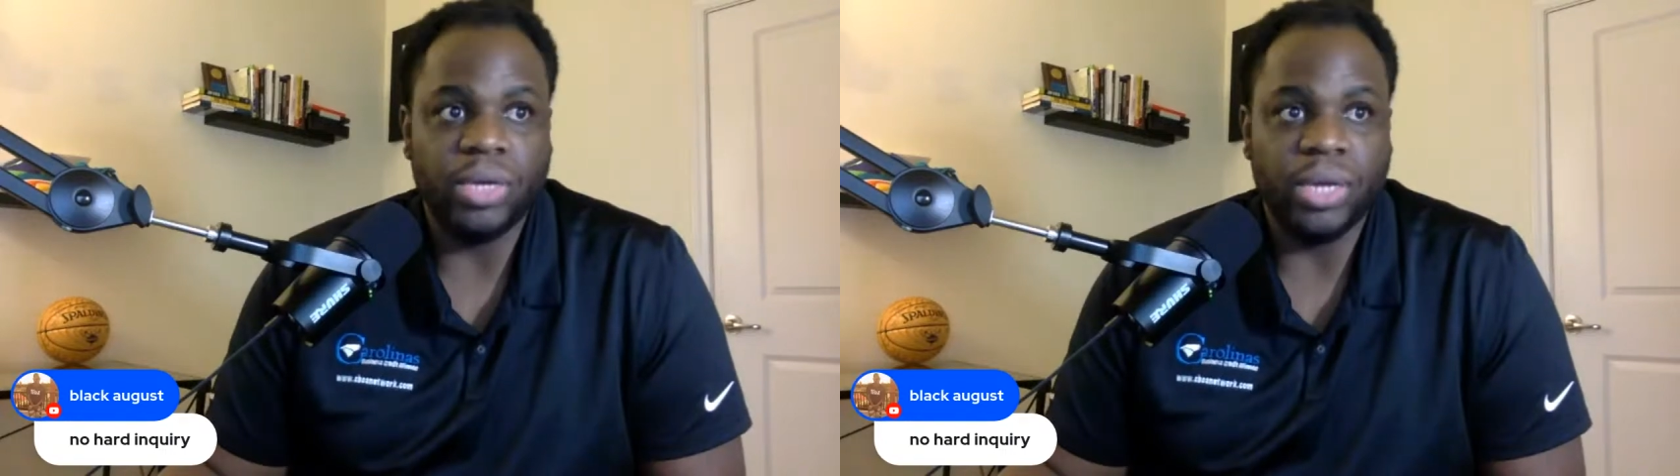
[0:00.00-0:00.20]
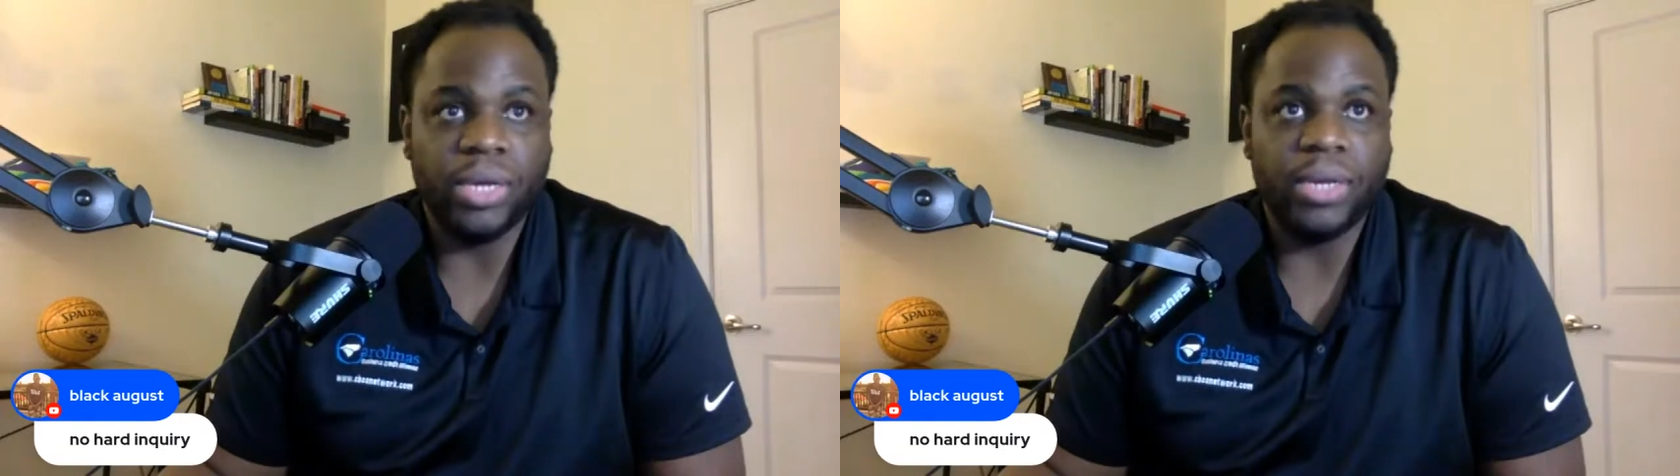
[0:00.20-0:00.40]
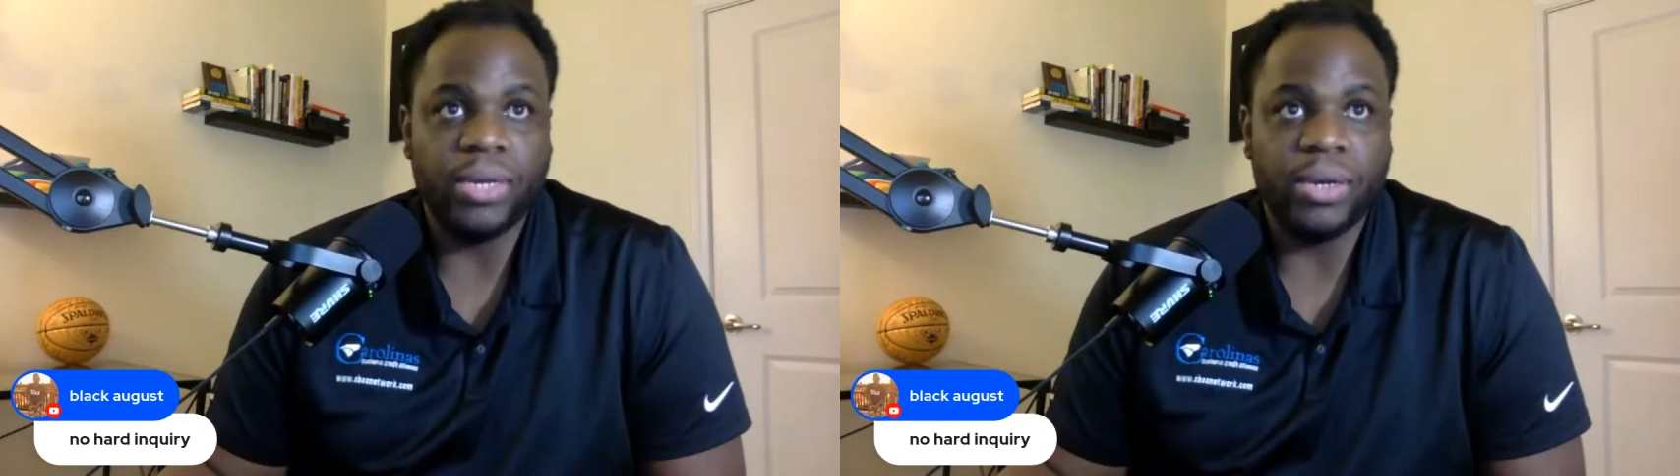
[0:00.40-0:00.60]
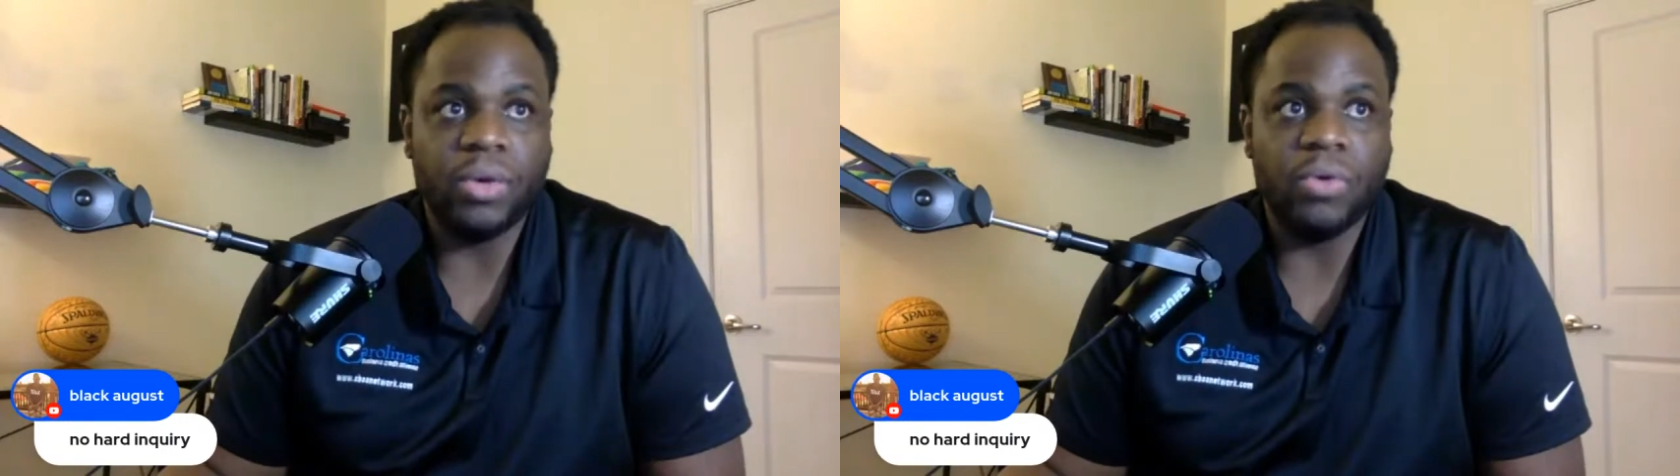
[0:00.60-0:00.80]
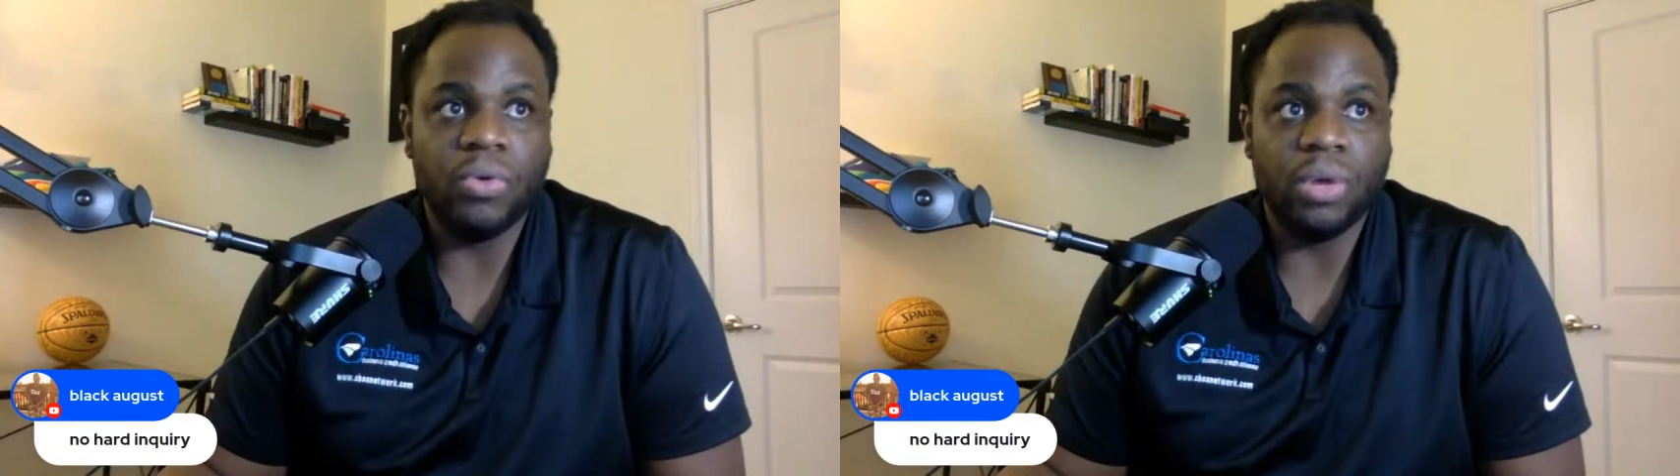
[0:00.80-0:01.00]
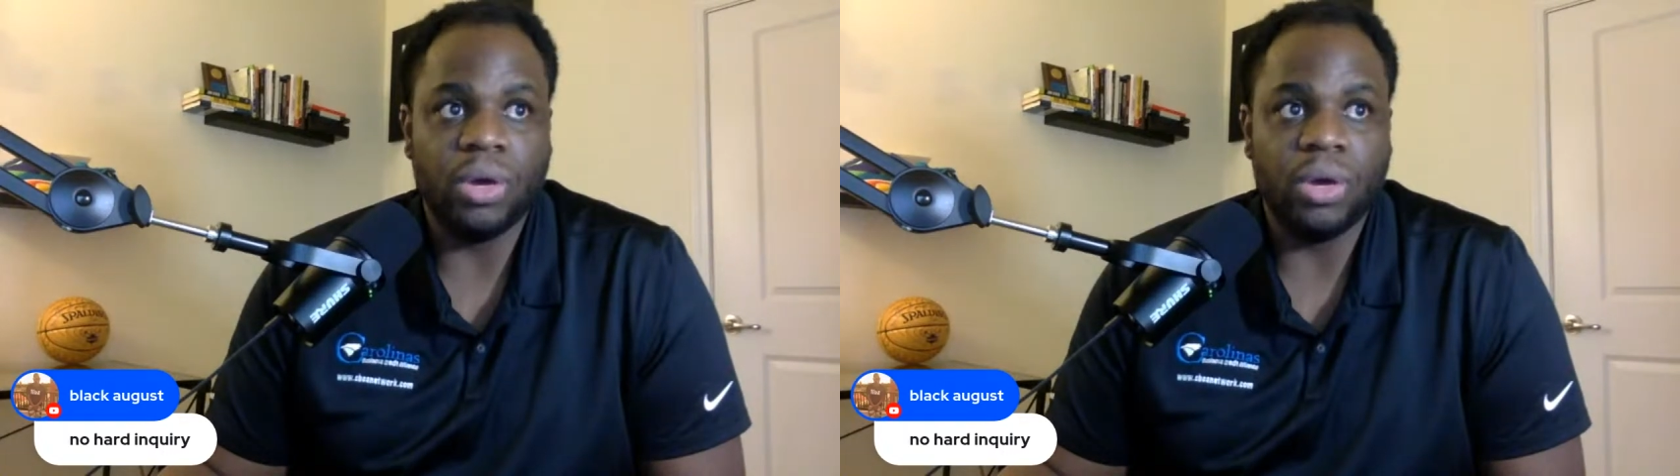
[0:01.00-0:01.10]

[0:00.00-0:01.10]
get no